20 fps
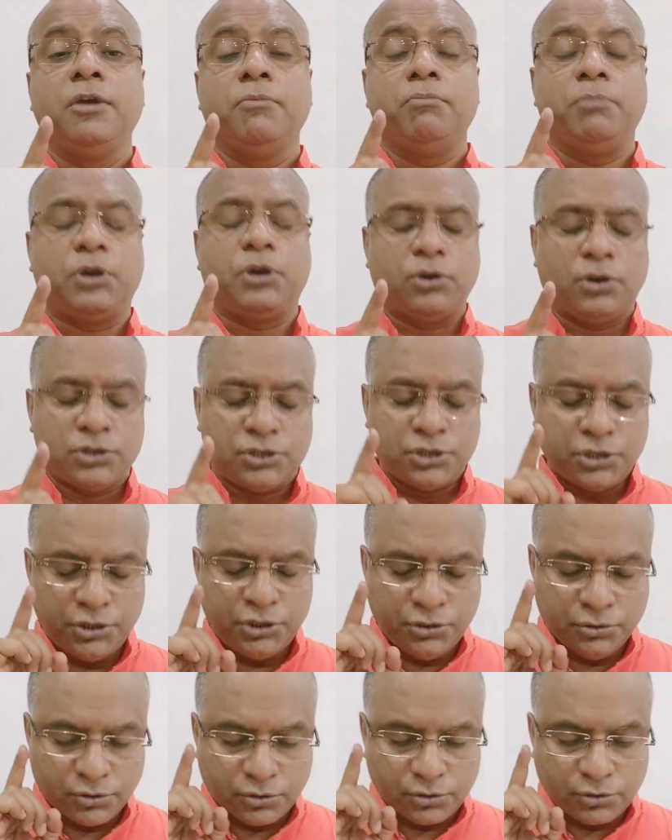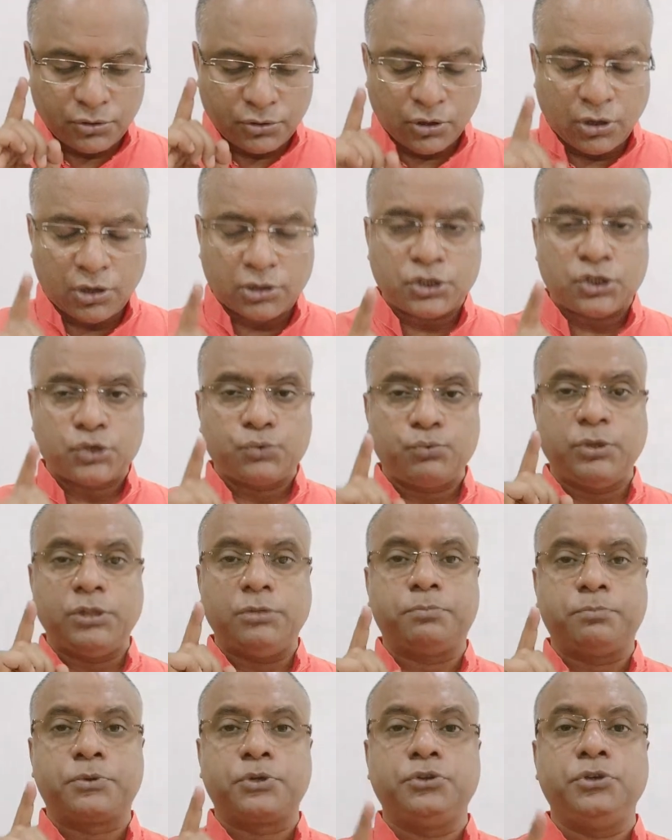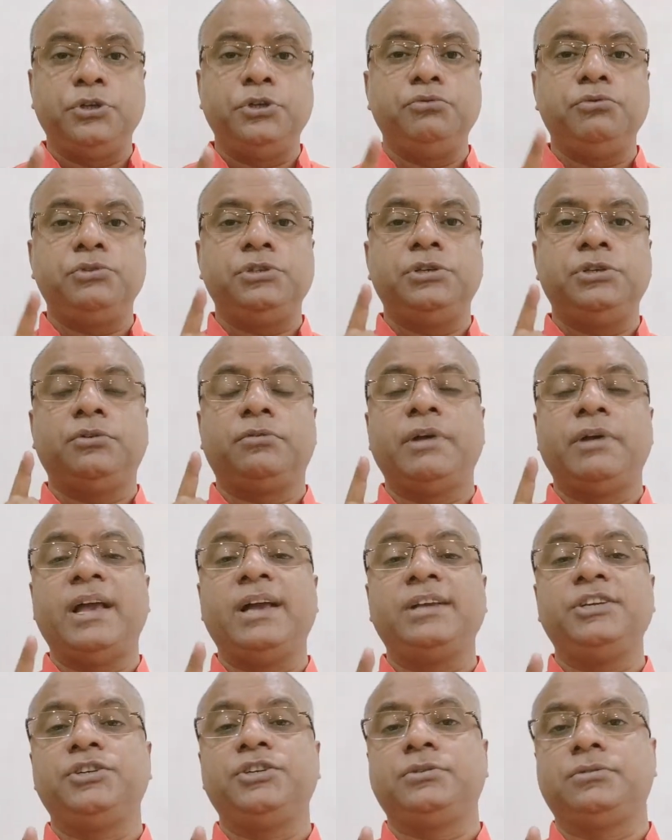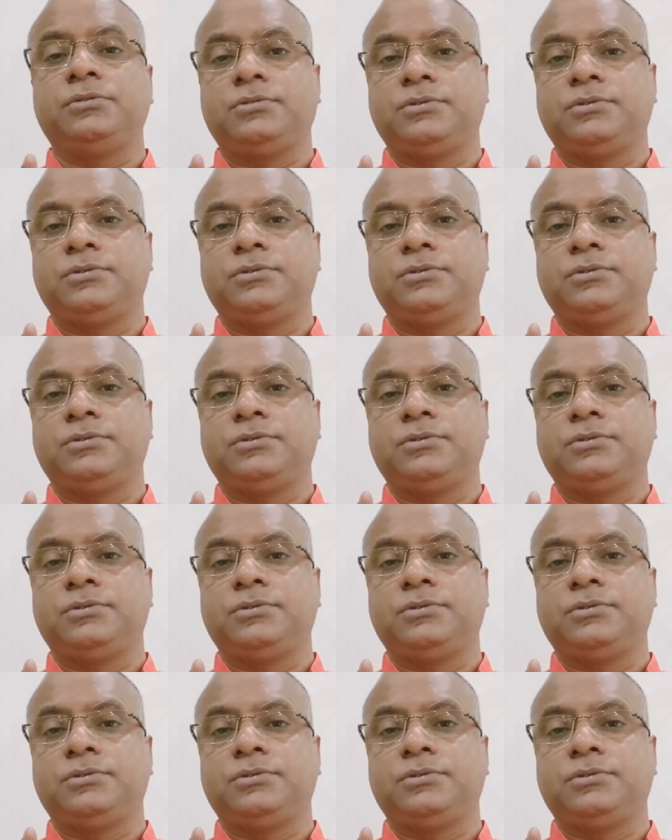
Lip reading: because your thoughts will produce your actions.